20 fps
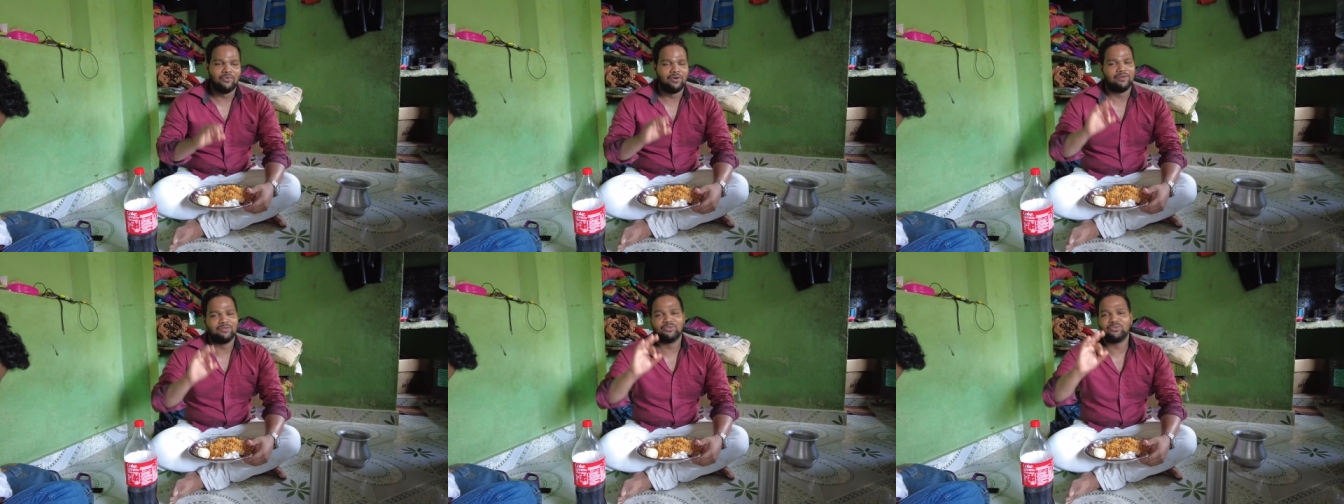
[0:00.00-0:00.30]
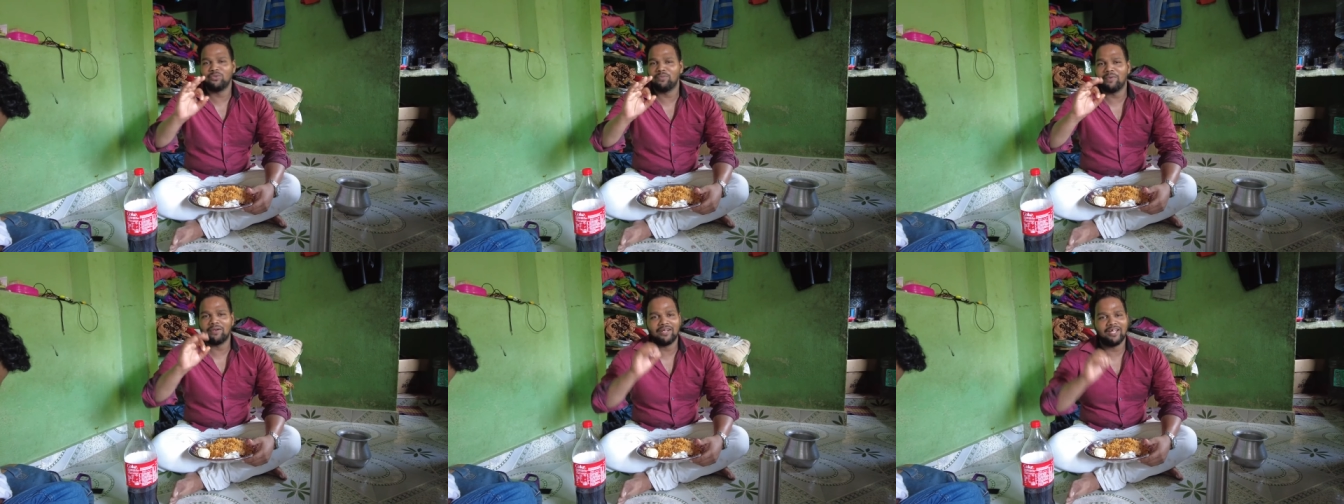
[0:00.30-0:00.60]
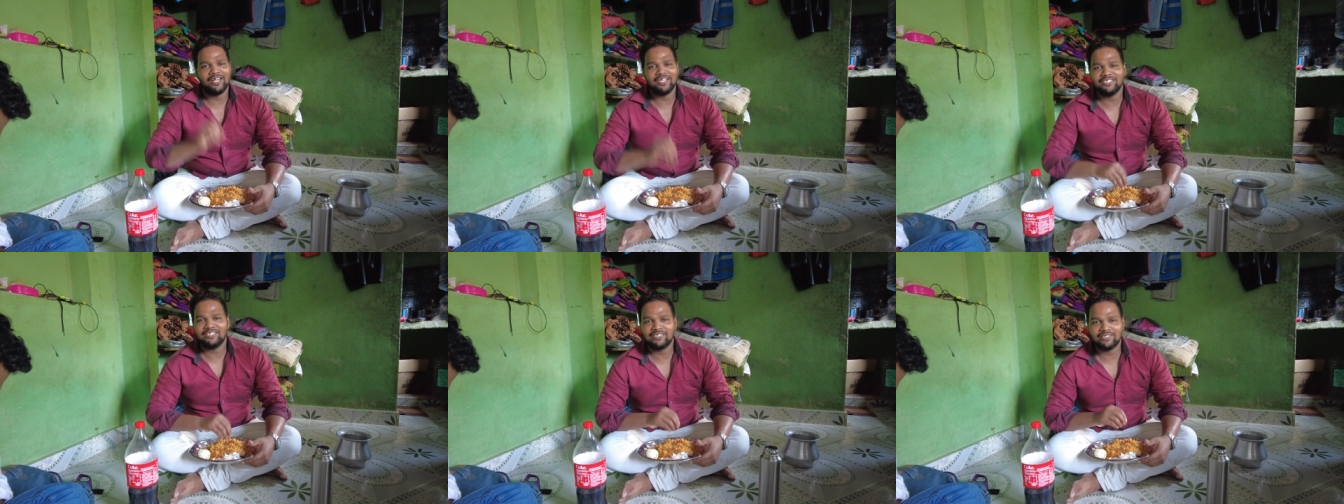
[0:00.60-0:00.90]
Wow, super
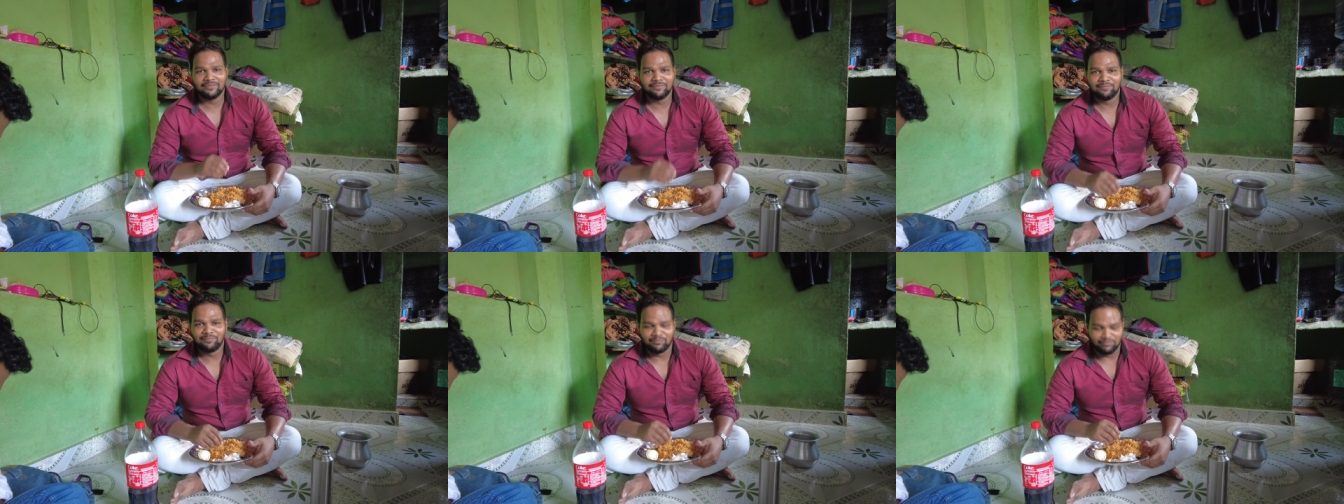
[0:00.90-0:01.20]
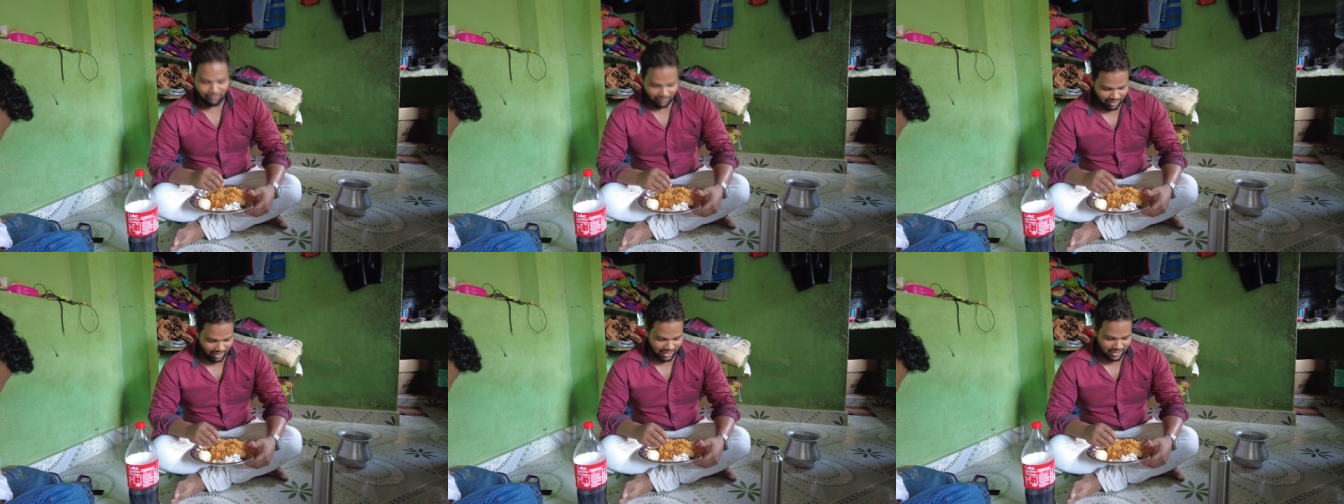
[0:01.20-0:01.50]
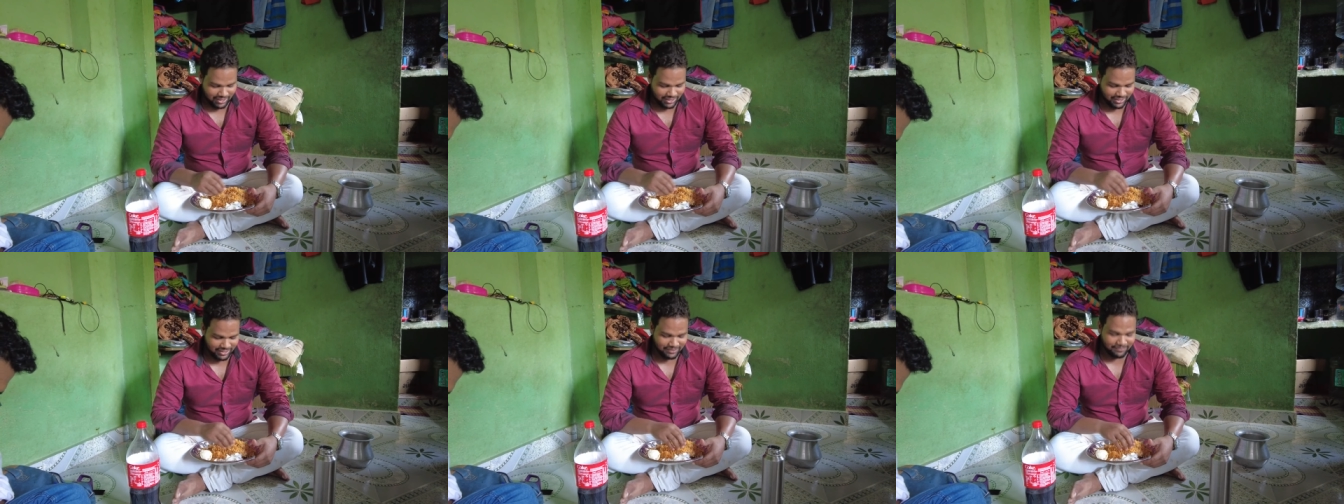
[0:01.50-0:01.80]
guys.
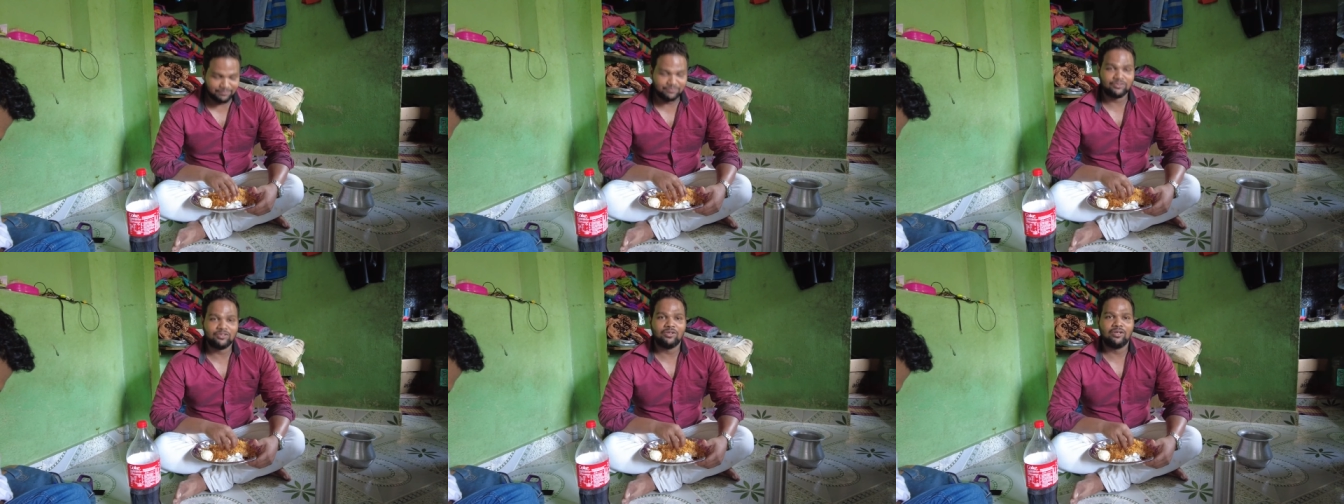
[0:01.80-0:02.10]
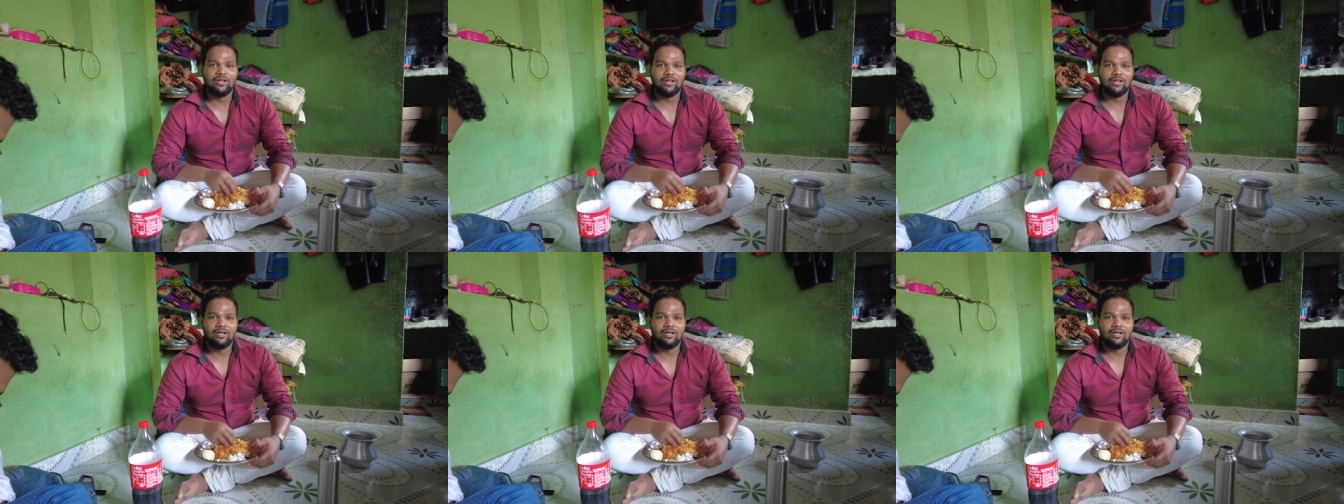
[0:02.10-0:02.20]
Um,